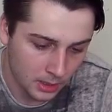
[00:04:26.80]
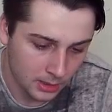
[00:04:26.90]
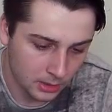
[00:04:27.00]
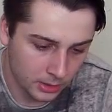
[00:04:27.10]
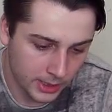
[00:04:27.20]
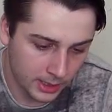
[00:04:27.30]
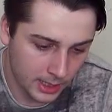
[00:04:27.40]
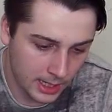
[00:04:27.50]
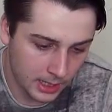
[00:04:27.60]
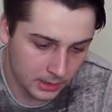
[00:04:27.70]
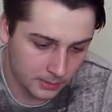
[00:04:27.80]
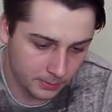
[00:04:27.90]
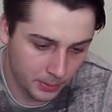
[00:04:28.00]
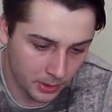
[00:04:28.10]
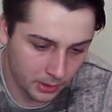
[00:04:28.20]
You're looking at
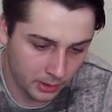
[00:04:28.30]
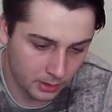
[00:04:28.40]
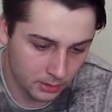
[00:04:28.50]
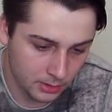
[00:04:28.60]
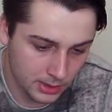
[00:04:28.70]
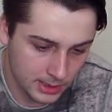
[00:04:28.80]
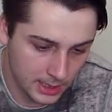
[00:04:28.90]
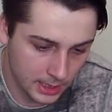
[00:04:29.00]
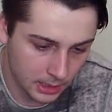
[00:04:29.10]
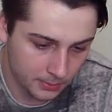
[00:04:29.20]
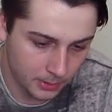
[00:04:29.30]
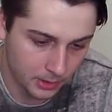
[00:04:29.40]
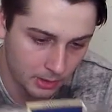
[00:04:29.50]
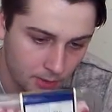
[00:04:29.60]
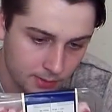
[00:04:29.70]
per steak,
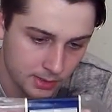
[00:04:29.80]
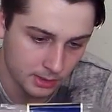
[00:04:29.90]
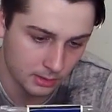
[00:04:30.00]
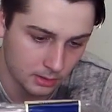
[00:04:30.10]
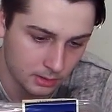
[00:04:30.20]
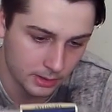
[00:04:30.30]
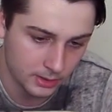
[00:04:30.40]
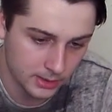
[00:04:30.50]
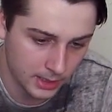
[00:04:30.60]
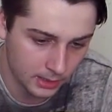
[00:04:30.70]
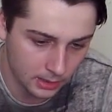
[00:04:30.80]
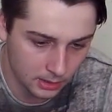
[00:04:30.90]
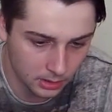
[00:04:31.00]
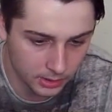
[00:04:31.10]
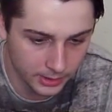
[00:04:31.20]
per obviously Leon steak,
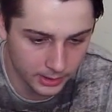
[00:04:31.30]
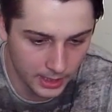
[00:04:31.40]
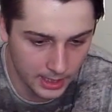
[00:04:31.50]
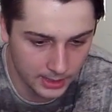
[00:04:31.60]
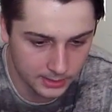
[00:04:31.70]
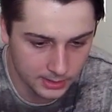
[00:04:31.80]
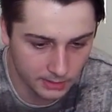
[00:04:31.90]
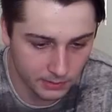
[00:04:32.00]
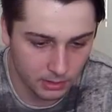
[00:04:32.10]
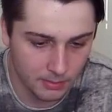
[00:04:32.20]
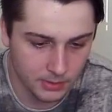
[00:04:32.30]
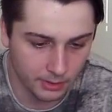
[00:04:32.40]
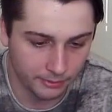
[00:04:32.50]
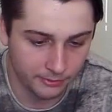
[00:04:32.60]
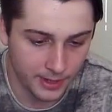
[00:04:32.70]
looking at 7 grams
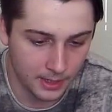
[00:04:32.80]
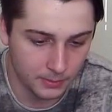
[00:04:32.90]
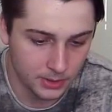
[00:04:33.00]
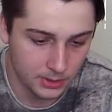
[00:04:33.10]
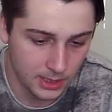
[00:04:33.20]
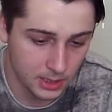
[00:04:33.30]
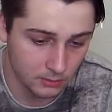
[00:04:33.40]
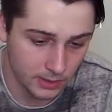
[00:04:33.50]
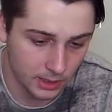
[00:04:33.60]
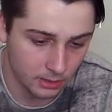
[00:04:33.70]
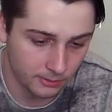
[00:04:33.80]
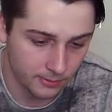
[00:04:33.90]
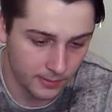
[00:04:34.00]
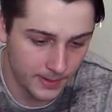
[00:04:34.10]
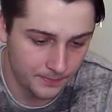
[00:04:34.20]
of fat, which is actually really good
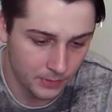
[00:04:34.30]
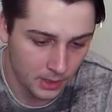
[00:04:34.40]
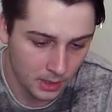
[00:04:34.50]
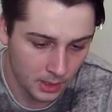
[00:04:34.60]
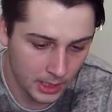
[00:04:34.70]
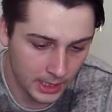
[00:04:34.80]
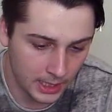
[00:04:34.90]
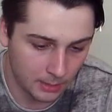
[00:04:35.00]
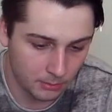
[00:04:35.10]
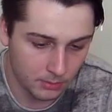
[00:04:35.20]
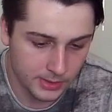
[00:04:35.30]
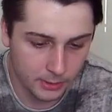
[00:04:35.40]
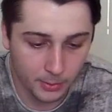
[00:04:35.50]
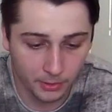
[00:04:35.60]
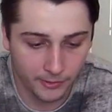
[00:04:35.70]
for that.
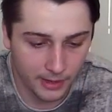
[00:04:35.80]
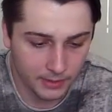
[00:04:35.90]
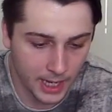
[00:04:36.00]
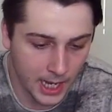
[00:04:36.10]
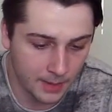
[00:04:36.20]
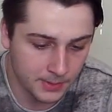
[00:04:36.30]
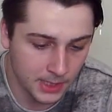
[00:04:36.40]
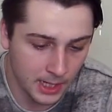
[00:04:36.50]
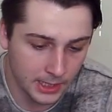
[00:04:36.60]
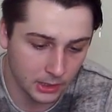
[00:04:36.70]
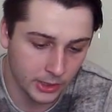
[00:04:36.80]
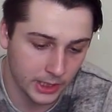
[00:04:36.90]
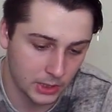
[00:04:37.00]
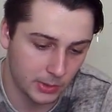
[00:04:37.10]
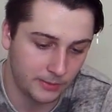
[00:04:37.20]
0.5 carbs, and you're
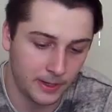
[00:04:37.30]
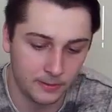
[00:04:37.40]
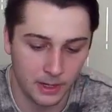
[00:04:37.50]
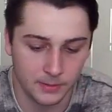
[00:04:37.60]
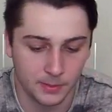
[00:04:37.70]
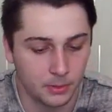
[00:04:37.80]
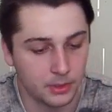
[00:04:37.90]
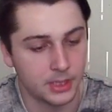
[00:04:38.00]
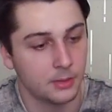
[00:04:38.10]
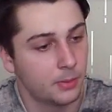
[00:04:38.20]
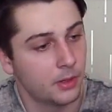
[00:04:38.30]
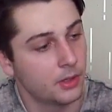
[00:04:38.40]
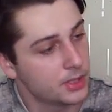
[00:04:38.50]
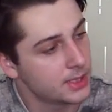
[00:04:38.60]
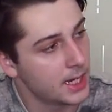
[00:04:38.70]
looking at 25 grams of protein
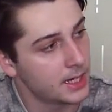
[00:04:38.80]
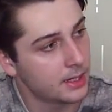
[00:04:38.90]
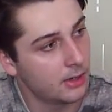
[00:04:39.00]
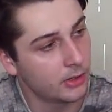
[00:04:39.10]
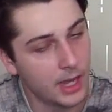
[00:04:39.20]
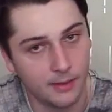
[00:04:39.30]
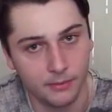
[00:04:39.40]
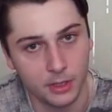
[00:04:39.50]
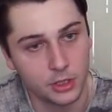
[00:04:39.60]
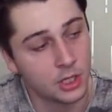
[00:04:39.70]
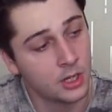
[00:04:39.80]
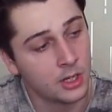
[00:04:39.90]
per steak on average.